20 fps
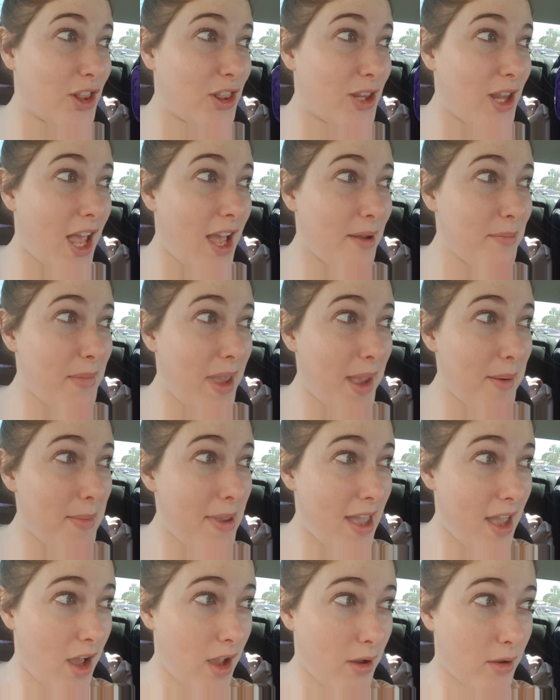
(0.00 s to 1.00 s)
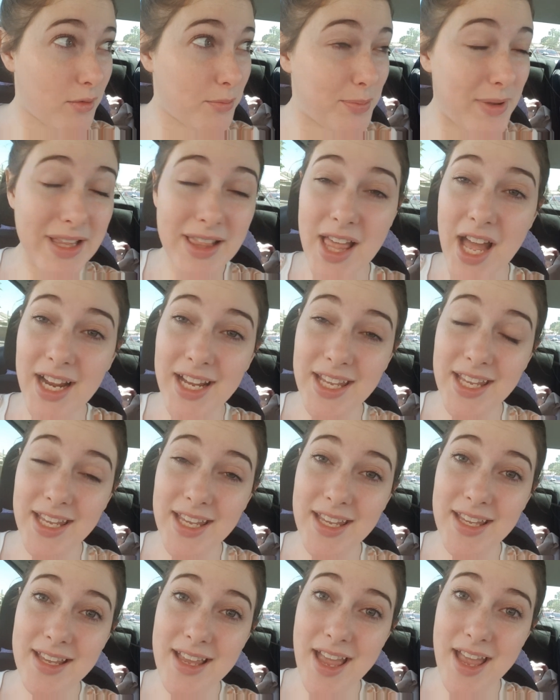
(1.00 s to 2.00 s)
Let me be, I'll be
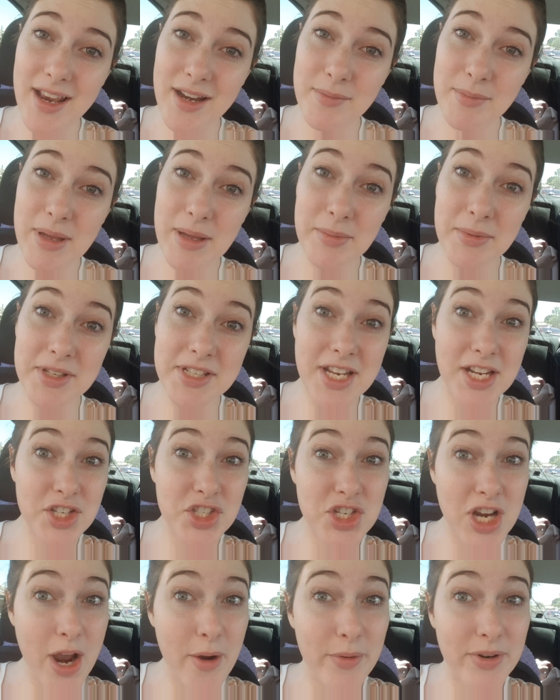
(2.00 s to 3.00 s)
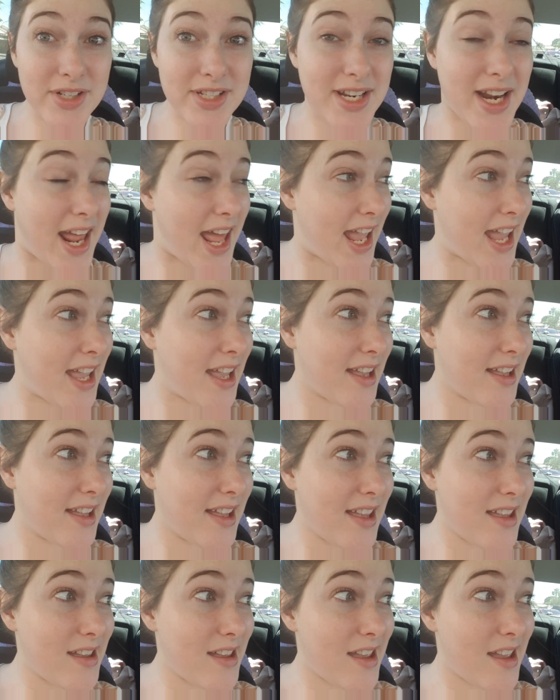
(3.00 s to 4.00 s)
lucky and be able to take a shower today
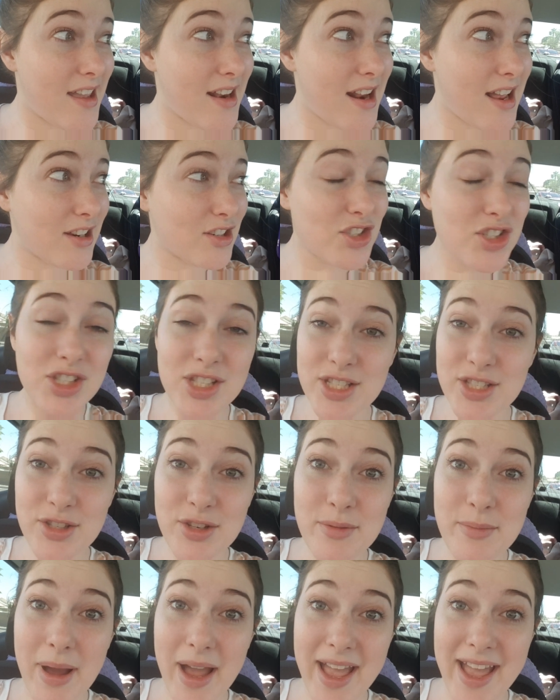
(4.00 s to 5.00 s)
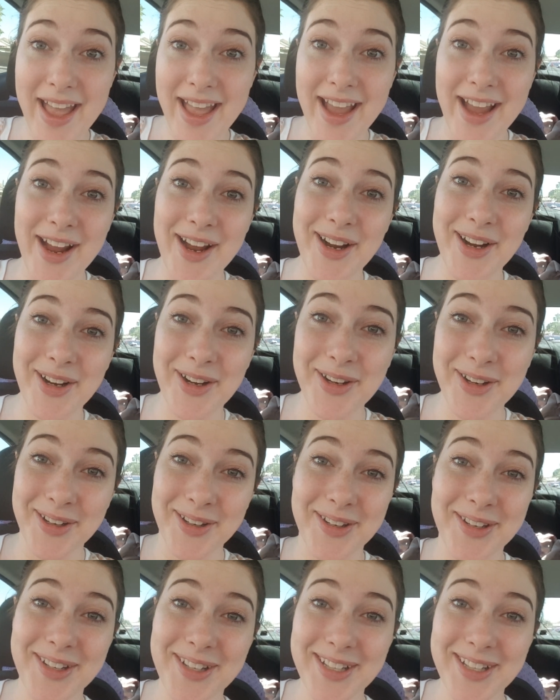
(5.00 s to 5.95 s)
and actually do my hair.